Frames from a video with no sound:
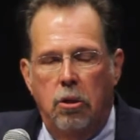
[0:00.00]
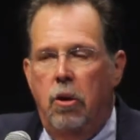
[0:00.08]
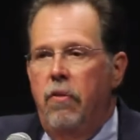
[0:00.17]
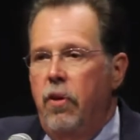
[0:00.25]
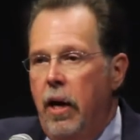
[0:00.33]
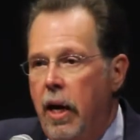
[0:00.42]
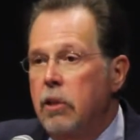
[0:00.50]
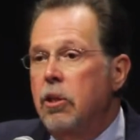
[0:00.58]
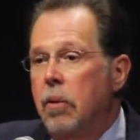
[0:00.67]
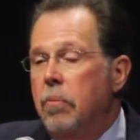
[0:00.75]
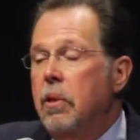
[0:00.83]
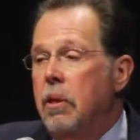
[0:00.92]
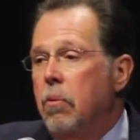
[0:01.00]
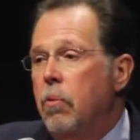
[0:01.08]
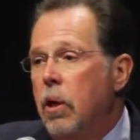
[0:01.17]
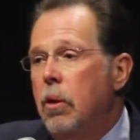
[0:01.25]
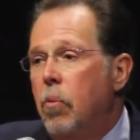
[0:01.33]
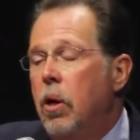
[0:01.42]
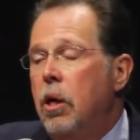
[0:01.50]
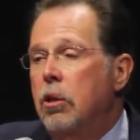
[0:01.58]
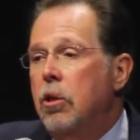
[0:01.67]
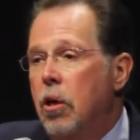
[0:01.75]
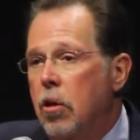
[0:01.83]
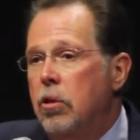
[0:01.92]
So if you had something that really
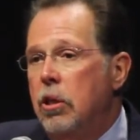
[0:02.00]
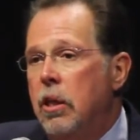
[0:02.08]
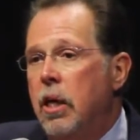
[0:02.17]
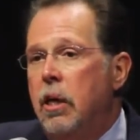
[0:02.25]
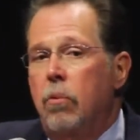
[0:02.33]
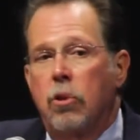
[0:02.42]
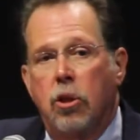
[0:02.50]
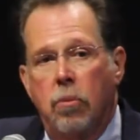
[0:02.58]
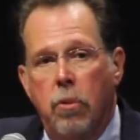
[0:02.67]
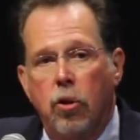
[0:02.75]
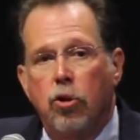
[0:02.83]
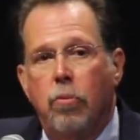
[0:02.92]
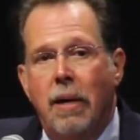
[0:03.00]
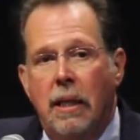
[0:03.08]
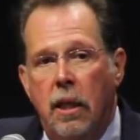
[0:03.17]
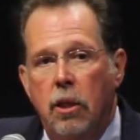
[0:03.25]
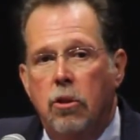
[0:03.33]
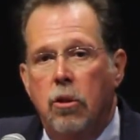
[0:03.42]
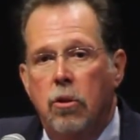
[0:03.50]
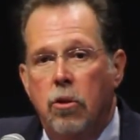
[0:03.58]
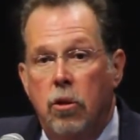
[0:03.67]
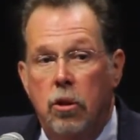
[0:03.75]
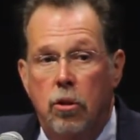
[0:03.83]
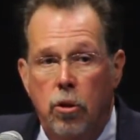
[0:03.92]
was urgent and it was commercial by nature,
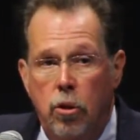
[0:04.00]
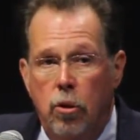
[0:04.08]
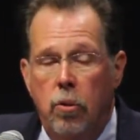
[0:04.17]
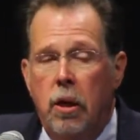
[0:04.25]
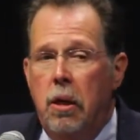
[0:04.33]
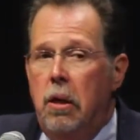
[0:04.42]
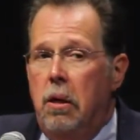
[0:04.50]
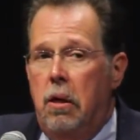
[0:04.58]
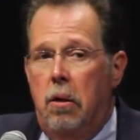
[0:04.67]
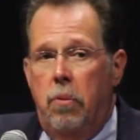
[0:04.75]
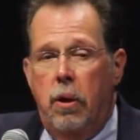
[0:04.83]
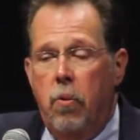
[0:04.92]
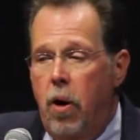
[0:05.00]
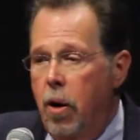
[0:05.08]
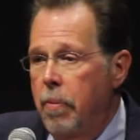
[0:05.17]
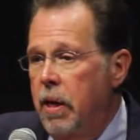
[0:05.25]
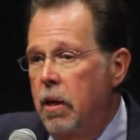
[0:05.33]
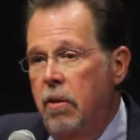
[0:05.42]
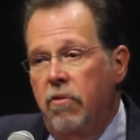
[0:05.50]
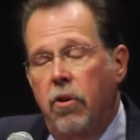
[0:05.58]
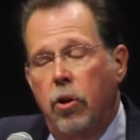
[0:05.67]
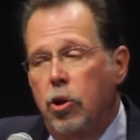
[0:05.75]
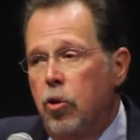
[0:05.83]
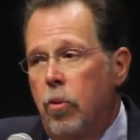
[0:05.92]
you could do a requirement in a
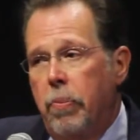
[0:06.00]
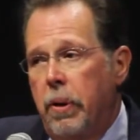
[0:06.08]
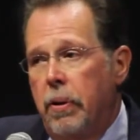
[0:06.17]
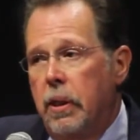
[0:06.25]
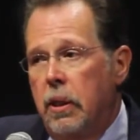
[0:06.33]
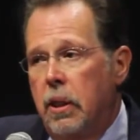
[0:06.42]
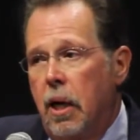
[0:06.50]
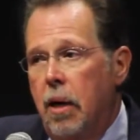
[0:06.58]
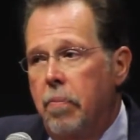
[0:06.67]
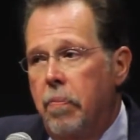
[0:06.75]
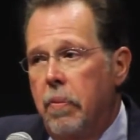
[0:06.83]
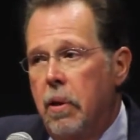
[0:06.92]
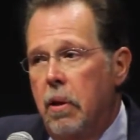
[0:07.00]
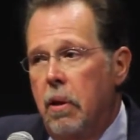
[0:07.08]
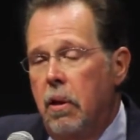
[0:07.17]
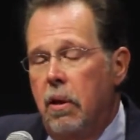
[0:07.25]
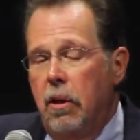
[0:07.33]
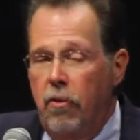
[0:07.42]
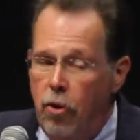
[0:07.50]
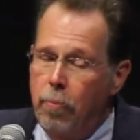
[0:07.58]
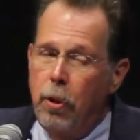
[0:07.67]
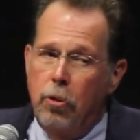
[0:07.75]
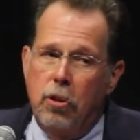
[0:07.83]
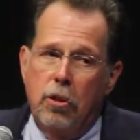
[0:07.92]
very short period of time. And if you're
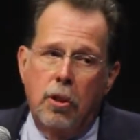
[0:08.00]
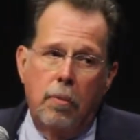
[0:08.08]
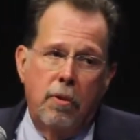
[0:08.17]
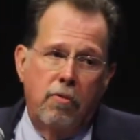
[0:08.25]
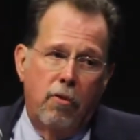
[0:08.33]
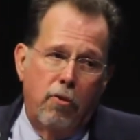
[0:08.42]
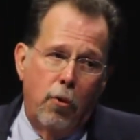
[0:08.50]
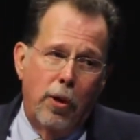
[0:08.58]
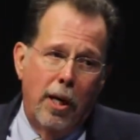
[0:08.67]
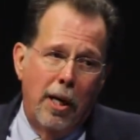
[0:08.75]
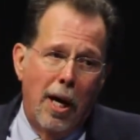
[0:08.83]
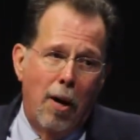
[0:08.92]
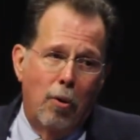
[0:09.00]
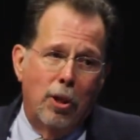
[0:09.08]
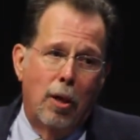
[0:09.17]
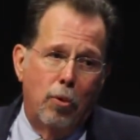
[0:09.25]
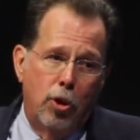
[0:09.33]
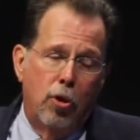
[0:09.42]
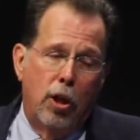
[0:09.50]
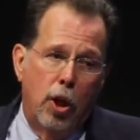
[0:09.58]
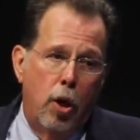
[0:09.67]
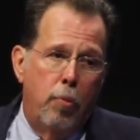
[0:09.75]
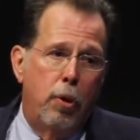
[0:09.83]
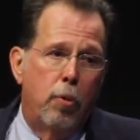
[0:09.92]
posting something for 48 hours, I would certainly
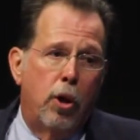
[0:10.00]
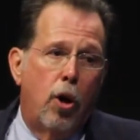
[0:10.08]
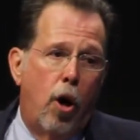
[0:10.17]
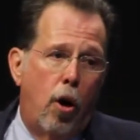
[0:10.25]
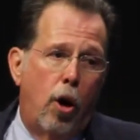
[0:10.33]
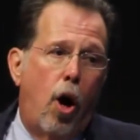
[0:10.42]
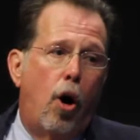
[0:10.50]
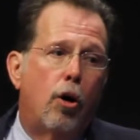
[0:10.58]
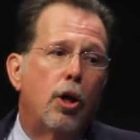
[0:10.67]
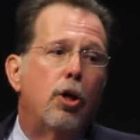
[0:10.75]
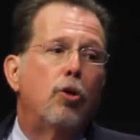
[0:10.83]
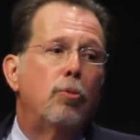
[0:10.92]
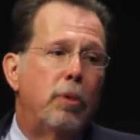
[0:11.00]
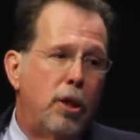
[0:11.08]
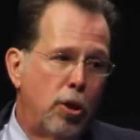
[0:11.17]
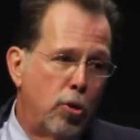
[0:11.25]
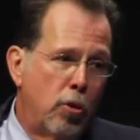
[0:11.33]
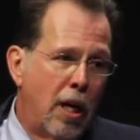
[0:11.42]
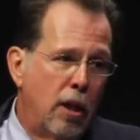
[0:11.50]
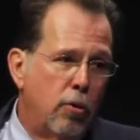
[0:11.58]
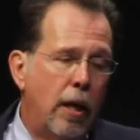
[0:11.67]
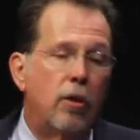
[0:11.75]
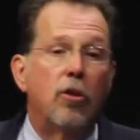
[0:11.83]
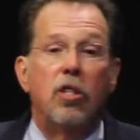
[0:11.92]
hope you would call all of those potential
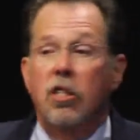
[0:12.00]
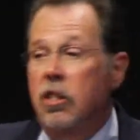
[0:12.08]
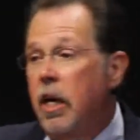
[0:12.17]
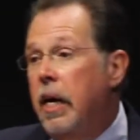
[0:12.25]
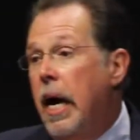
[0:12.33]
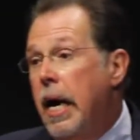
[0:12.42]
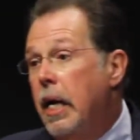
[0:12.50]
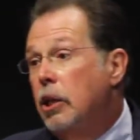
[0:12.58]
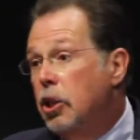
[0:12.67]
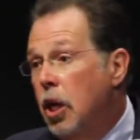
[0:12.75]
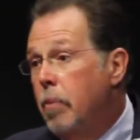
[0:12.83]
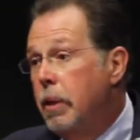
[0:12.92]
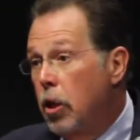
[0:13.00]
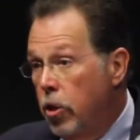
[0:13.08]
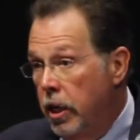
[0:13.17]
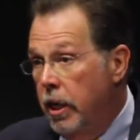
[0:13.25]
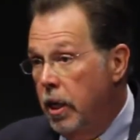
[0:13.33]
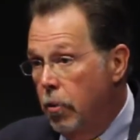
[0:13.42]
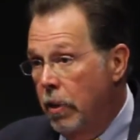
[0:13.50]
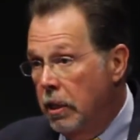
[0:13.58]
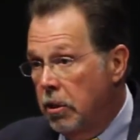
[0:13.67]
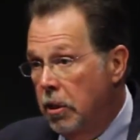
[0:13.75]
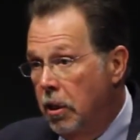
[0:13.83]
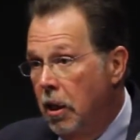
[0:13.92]
contractors and say, hey, it's coming, are you
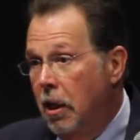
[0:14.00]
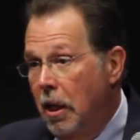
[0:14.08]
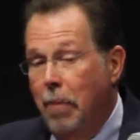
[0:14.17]
interested?